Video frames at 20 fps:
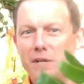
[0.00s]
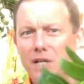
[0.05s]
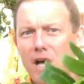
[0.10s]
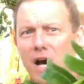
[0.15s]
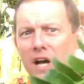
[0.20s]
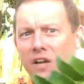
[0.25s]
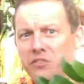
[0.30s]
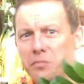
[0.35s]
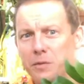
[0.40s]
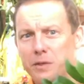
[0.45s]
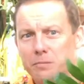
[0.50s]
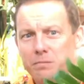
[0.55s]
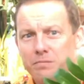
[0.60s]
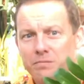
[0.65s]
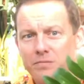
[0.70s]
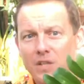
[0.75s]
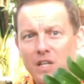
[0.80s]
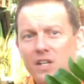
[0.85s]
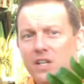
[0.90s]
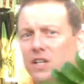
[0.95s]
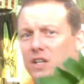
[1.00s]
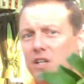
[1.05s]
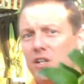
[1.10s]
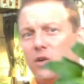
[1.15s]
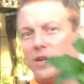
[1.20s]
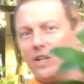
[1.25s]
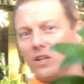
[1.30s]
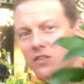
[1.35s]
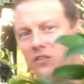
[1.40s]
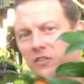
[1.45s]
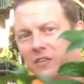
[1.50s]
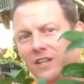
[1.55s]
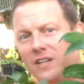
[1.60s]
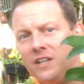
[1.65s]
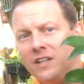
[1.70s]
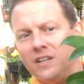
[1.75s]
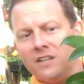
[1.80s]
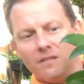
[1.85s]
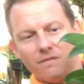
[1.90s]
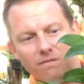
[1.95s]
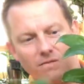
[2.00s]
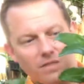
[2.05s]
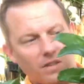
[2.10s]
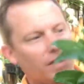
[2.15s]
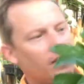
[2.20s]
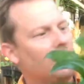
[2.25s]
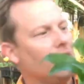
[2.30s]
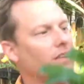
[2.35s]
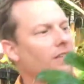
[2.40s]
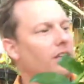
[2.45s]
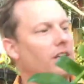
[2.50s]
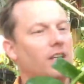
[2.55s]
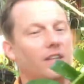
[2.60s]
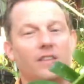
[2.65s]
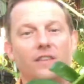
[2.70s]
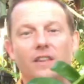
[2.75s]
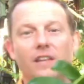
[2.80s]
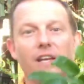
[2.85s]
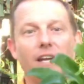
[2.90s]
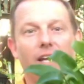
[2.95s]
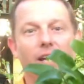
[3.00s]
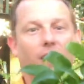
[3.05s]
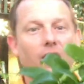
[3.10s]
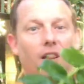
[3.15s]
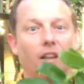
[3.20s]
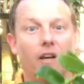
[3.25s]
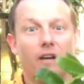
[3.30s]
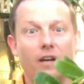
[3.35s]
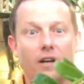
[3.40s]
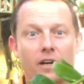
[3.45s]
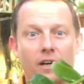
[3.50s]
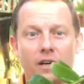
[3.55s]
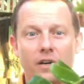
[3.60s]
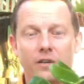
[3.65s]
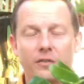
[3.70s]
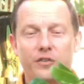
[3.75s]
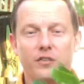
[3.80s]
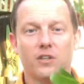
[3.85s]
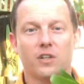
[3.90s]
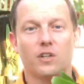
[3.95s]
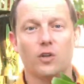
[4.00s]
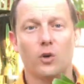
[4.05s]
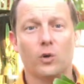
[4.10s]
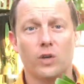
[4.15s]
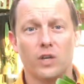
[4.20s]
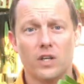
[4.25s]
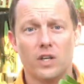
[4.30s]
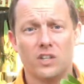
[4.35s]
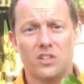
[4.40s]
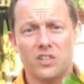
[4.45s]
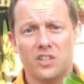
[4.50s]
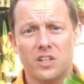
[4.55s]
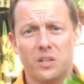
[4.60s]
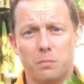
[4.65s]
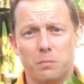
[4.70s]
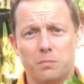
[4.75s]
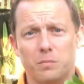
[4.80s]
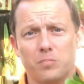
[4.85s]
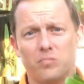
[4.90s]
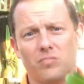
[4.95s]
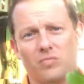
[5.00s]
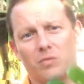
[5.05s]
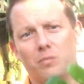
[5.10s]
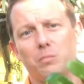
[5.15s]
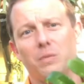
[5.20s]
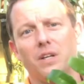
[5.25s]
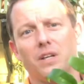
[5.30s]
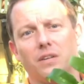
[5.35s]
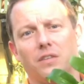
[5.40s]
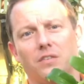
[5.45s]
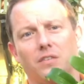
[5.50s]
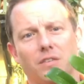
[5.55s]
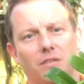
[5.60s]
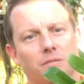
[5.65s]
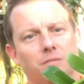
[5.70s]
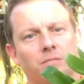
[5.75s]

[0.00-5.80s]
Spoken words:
monosmum. You can see that it loves the coconut chip mix.